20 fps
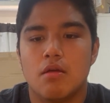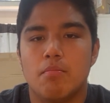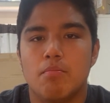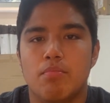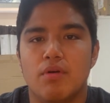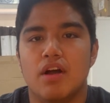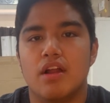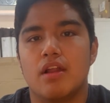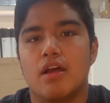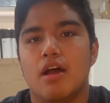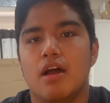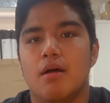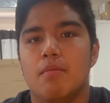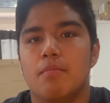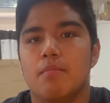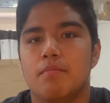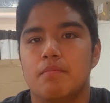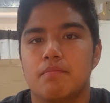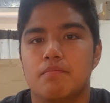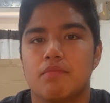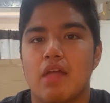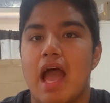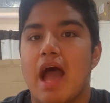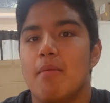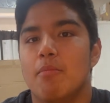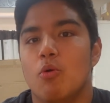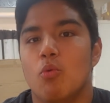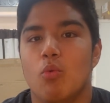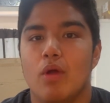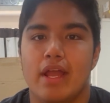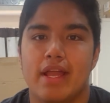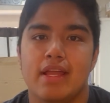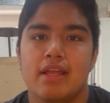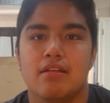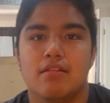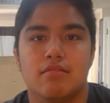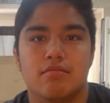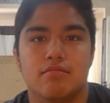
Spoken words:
but I'm gonna wait